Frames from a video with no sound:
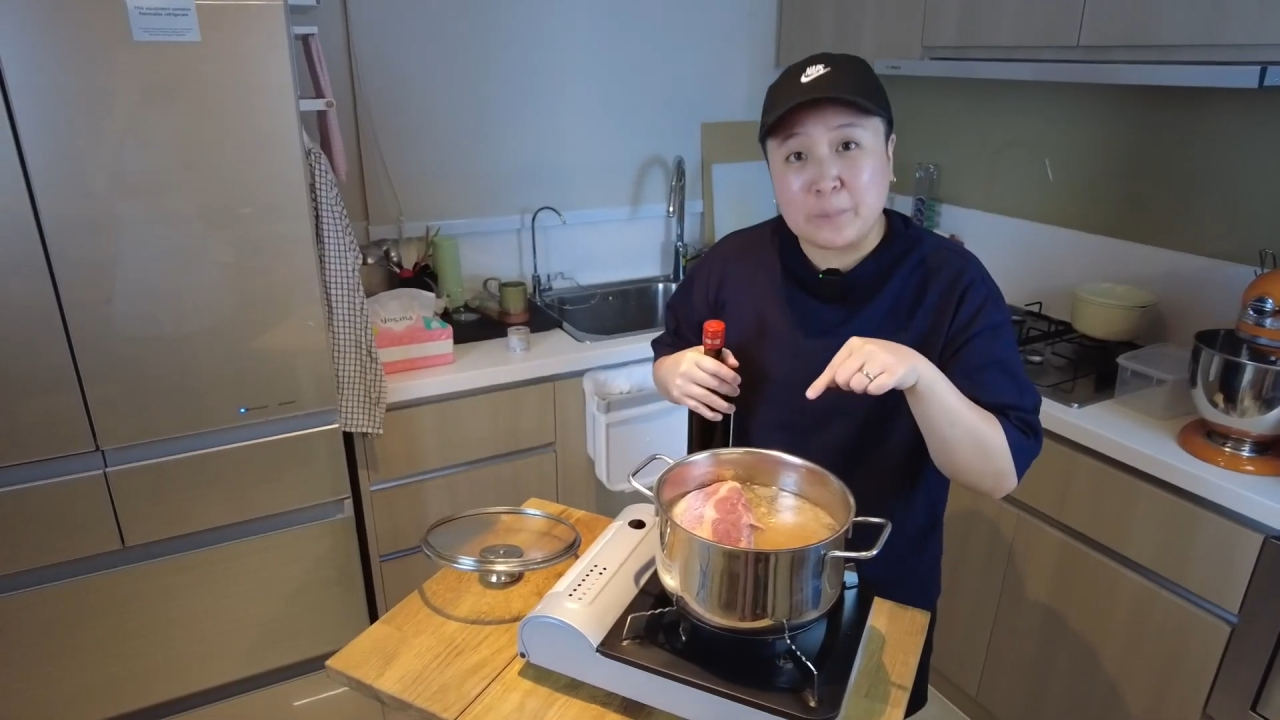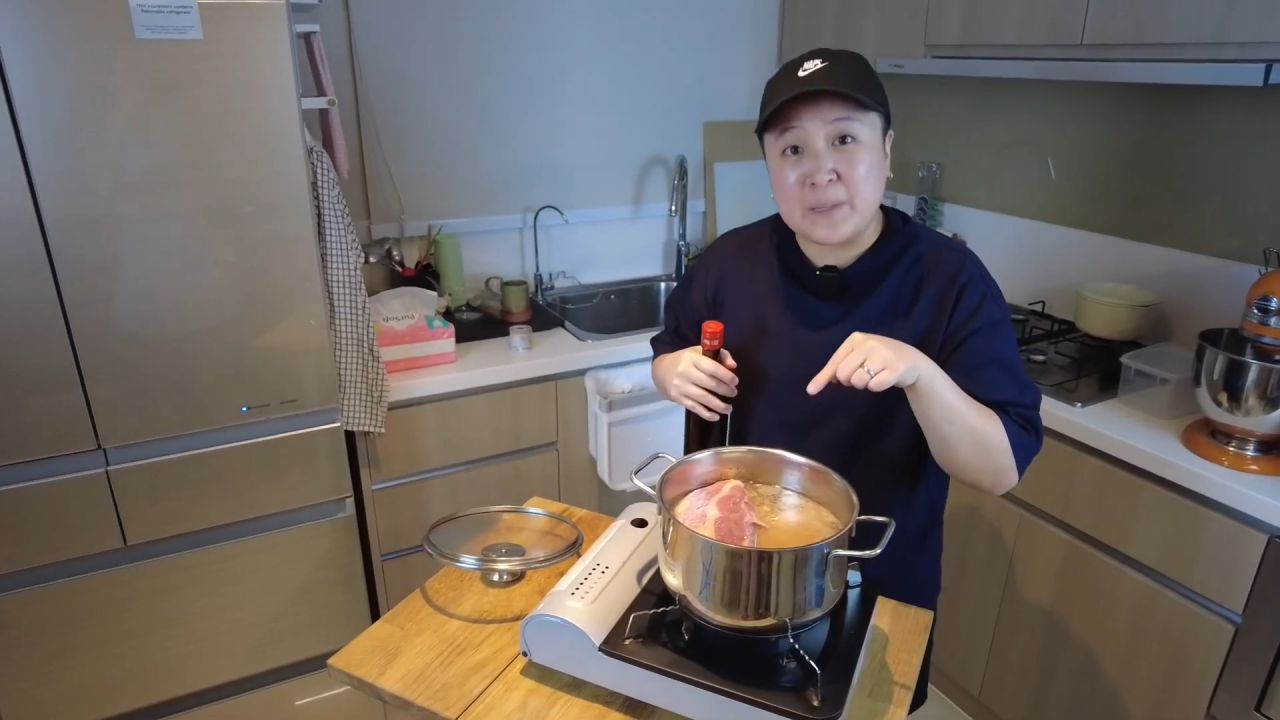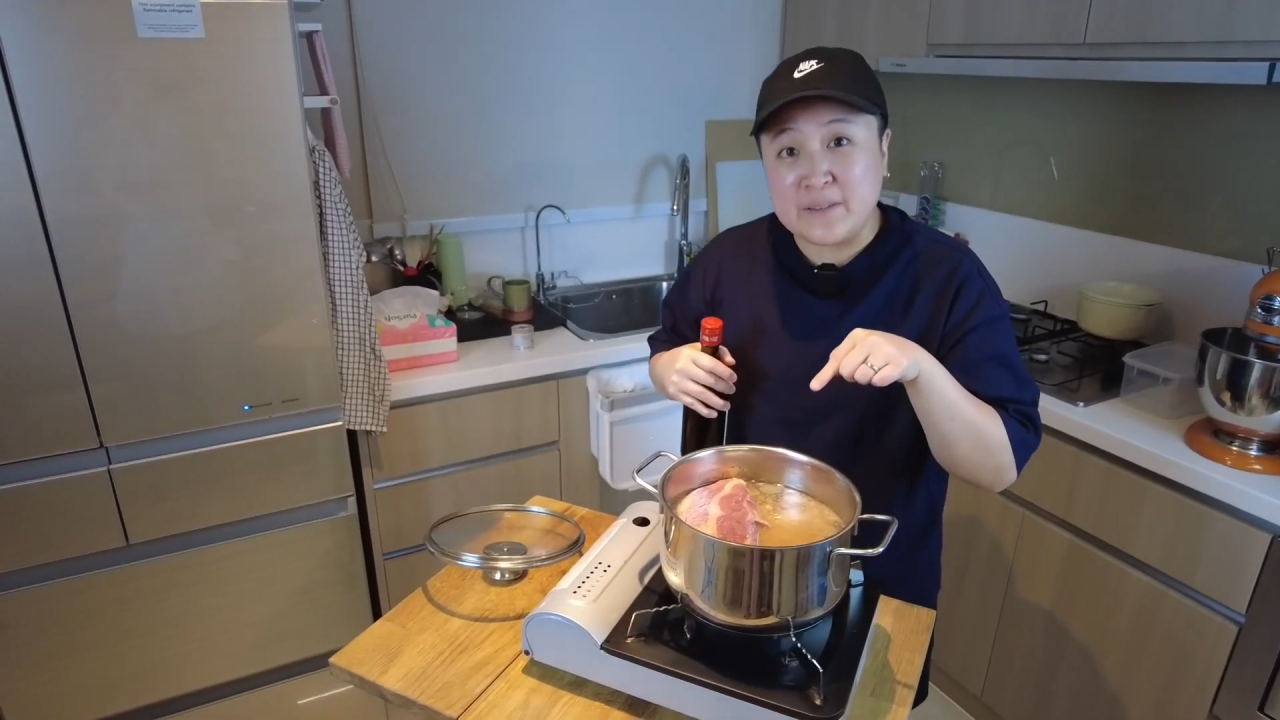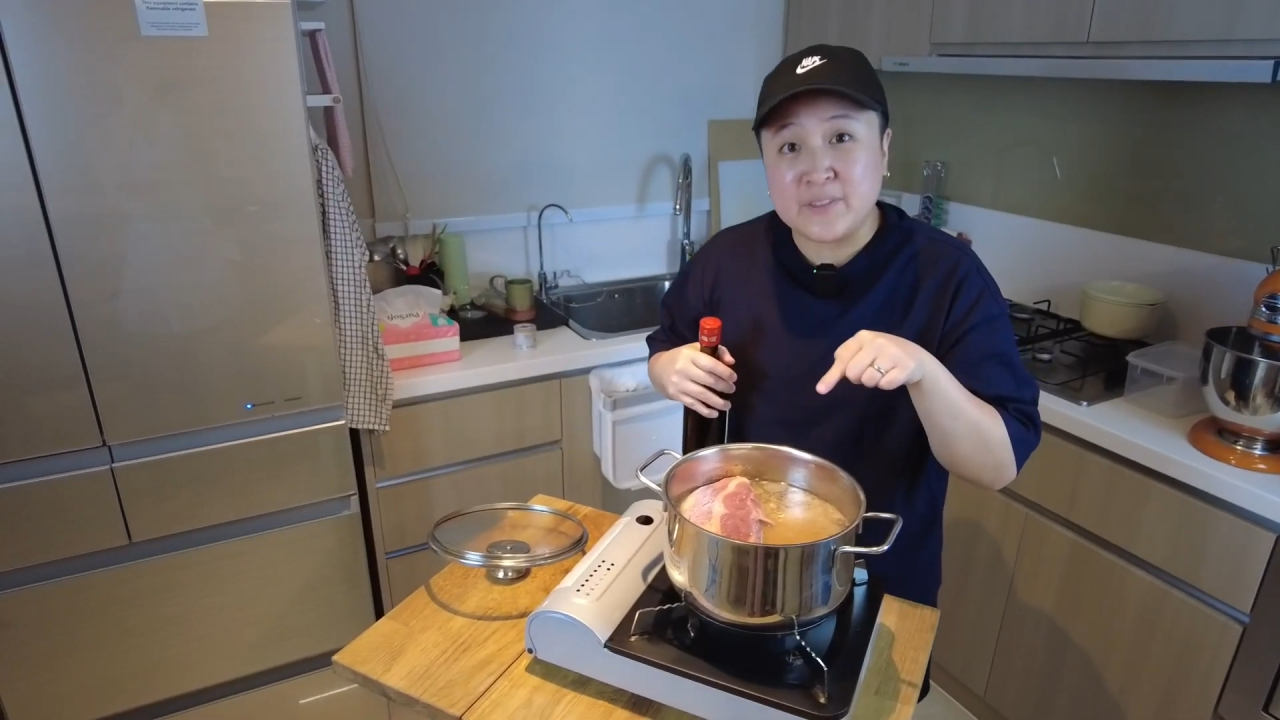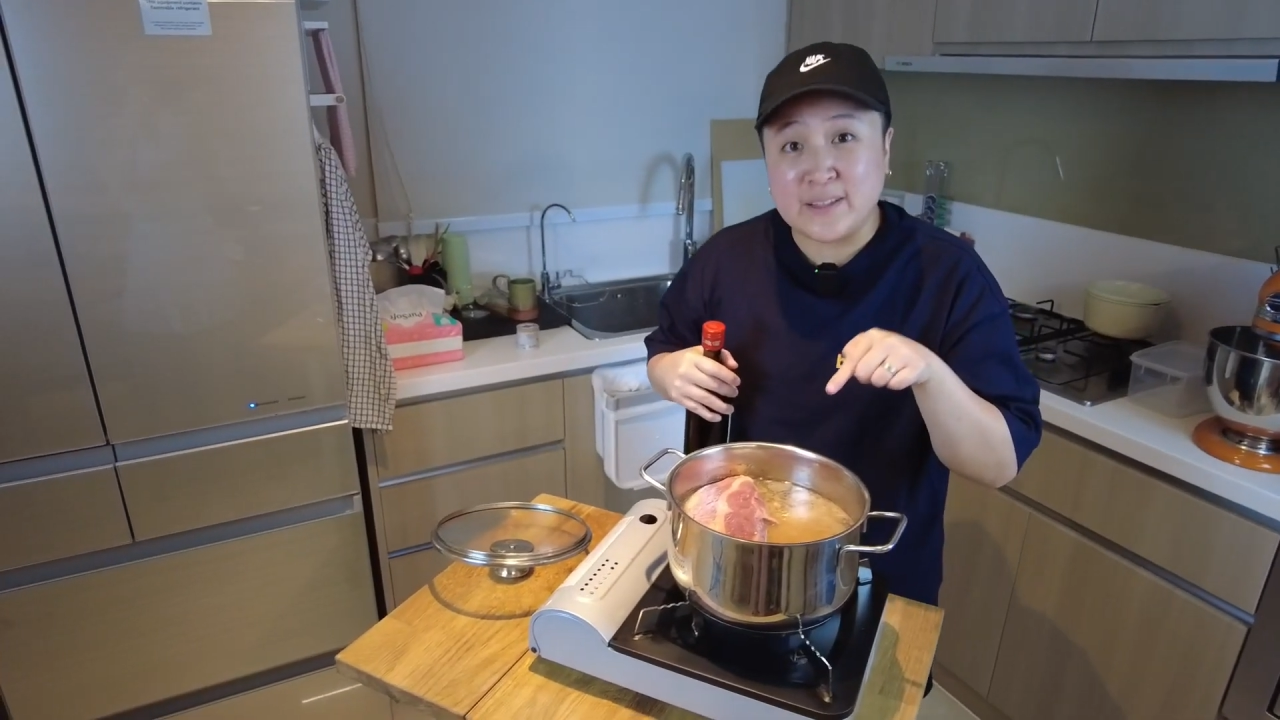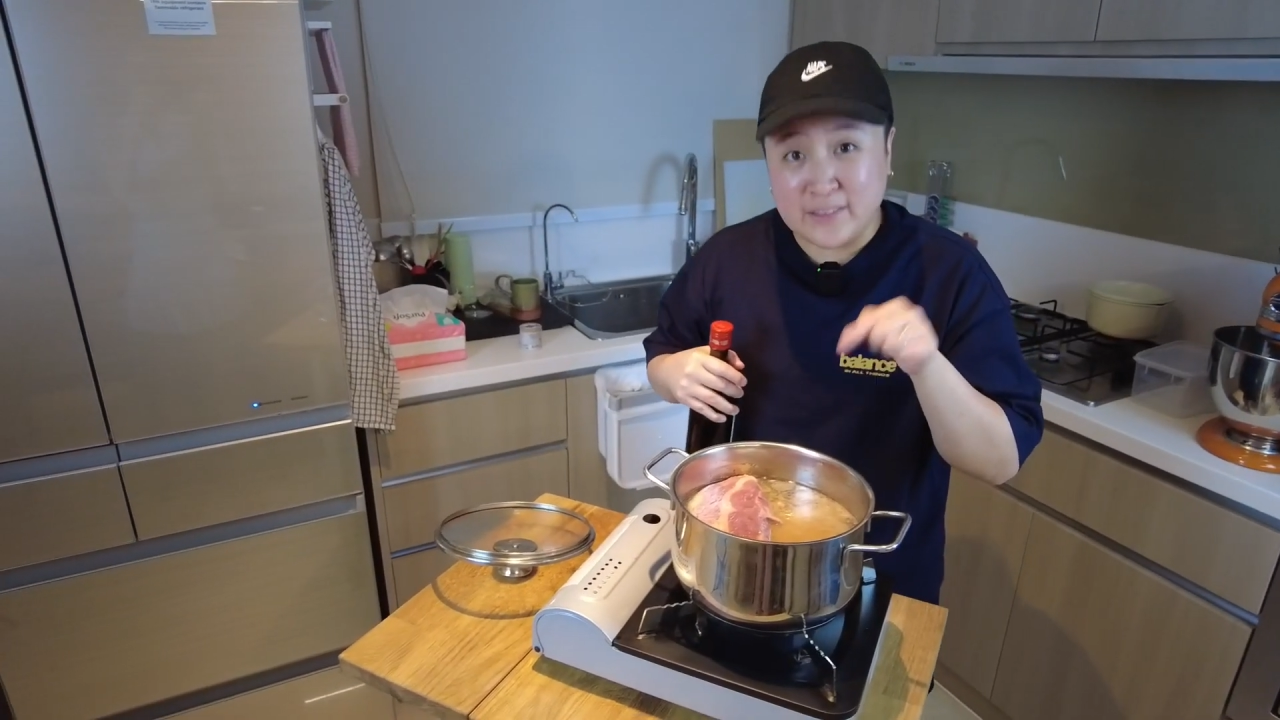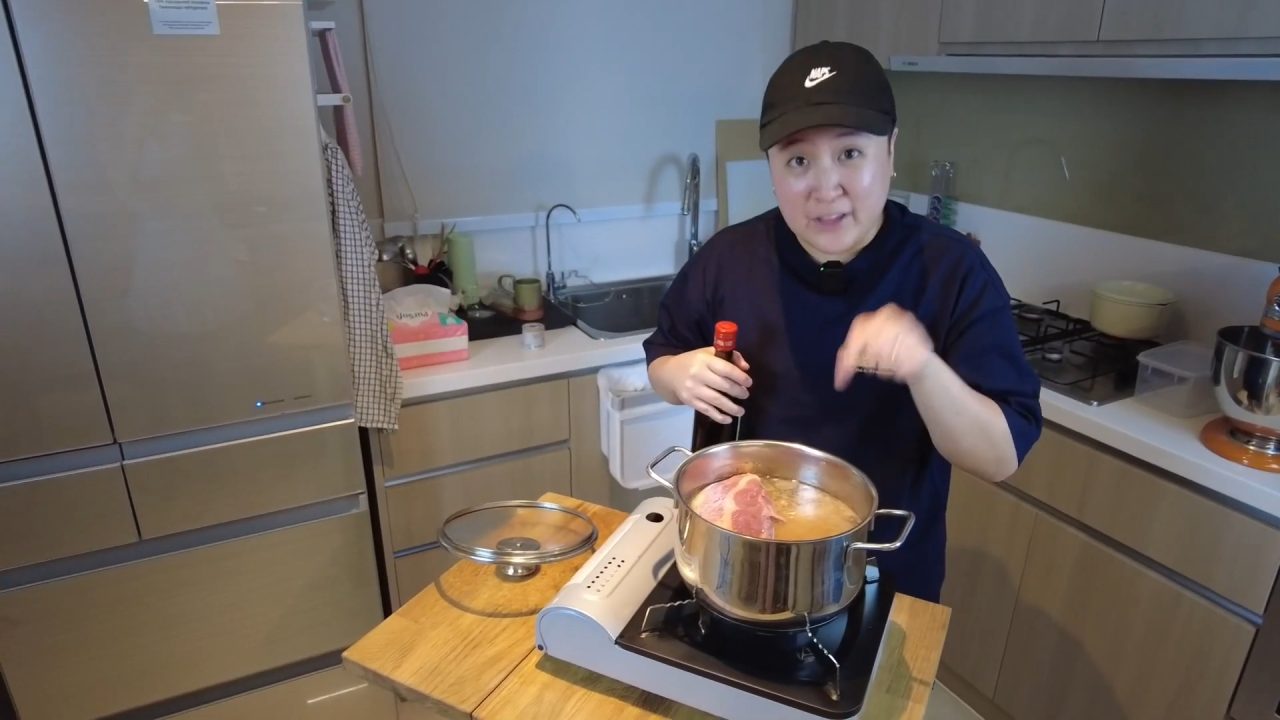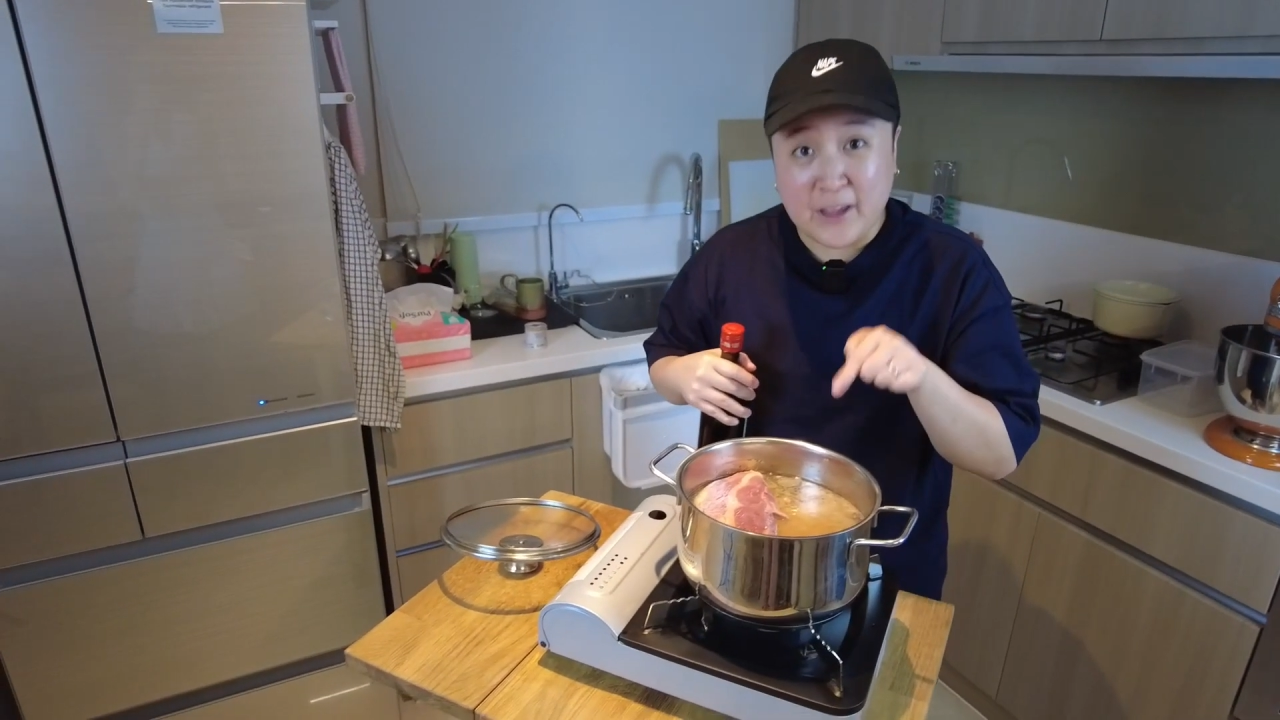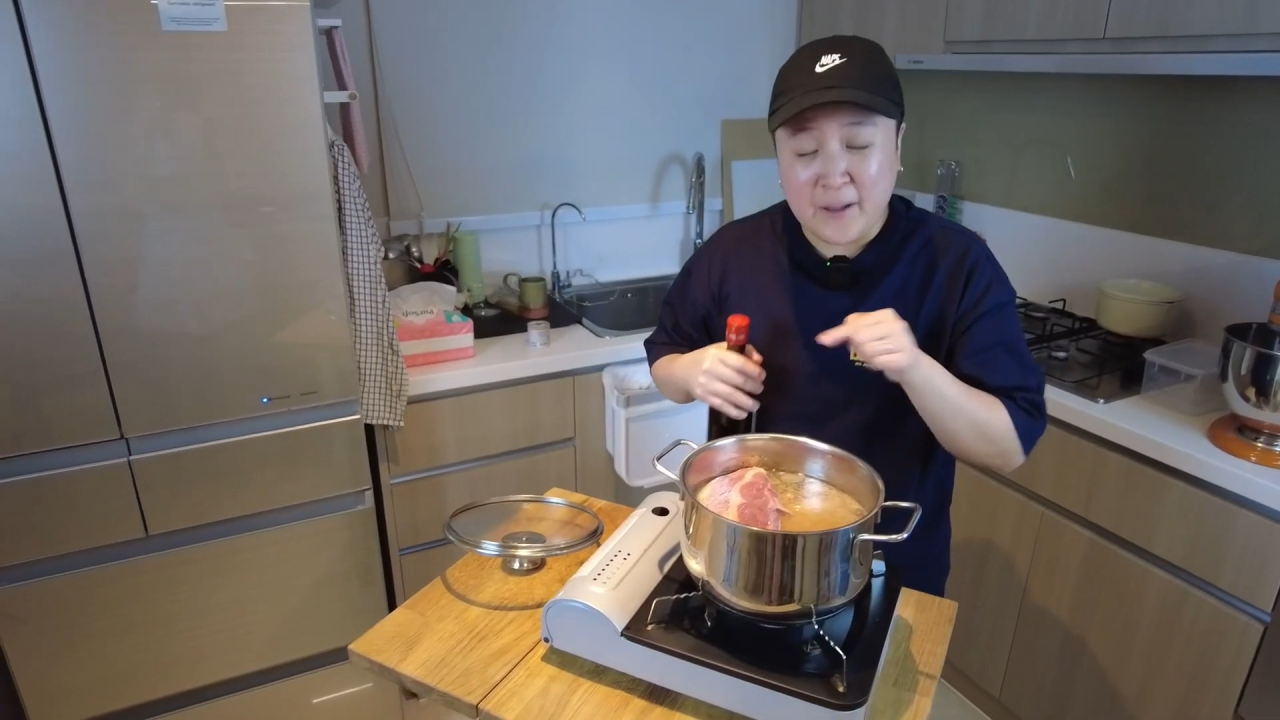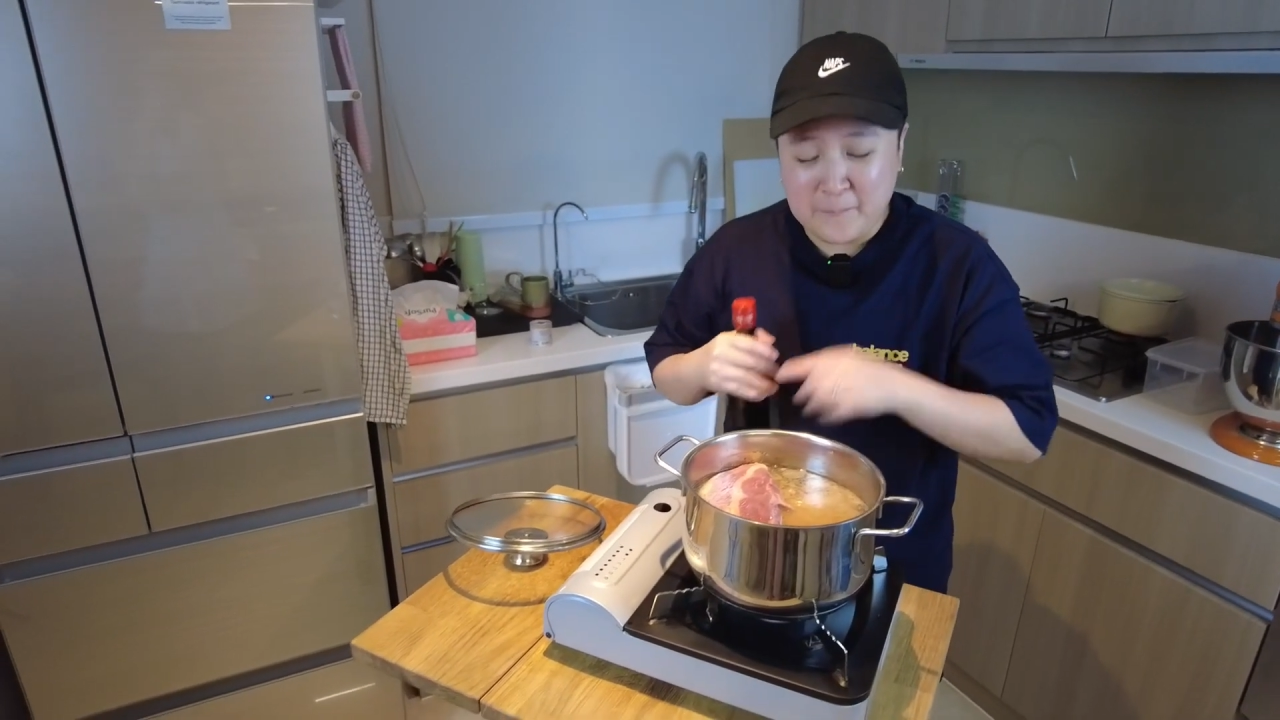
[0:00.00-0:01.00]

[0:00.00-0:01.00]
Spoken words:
beef's in there,